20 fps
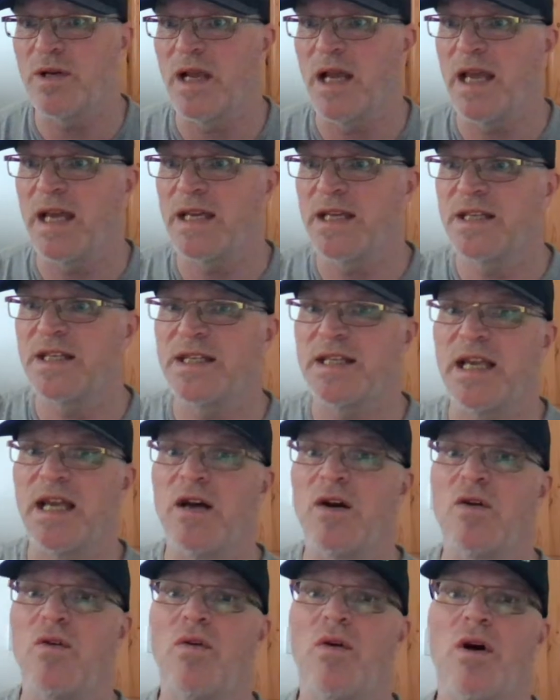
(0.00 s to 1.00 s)

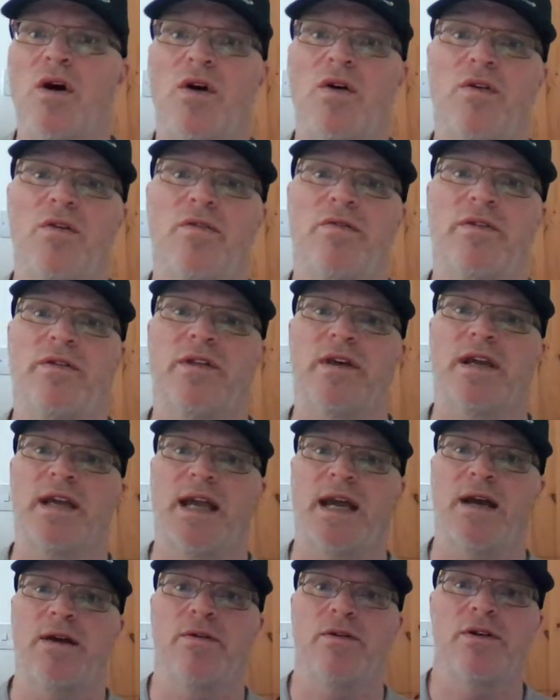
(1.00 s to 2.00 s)
excel over the
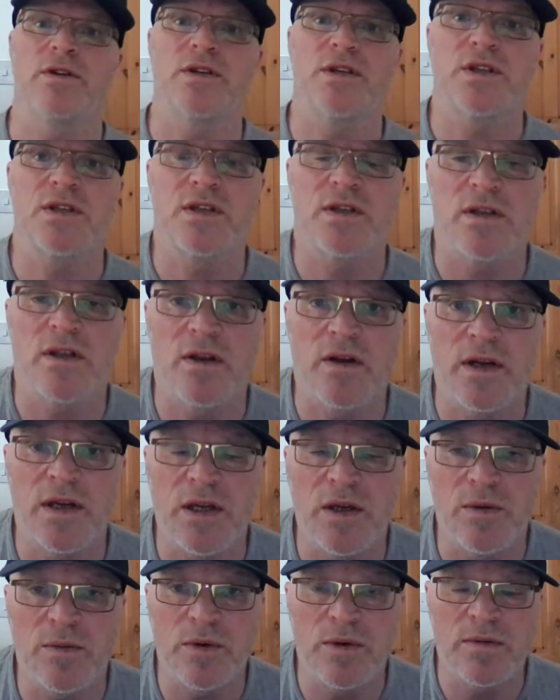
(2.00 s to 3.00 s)
carrots like
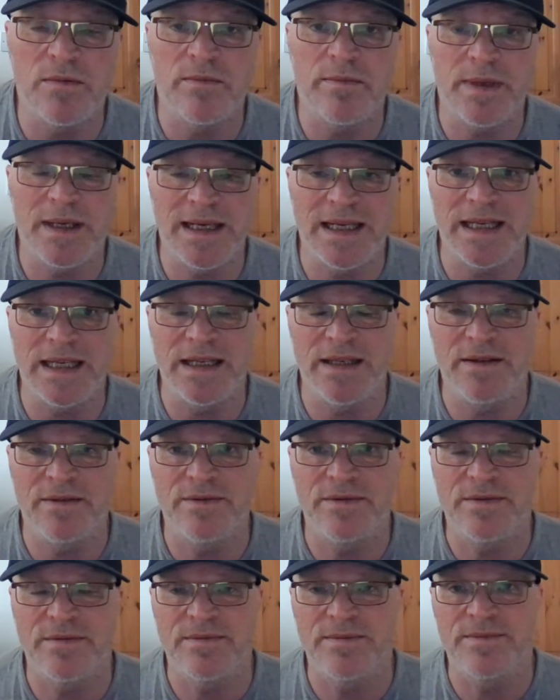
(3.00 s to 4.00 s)
you wouldn't believe.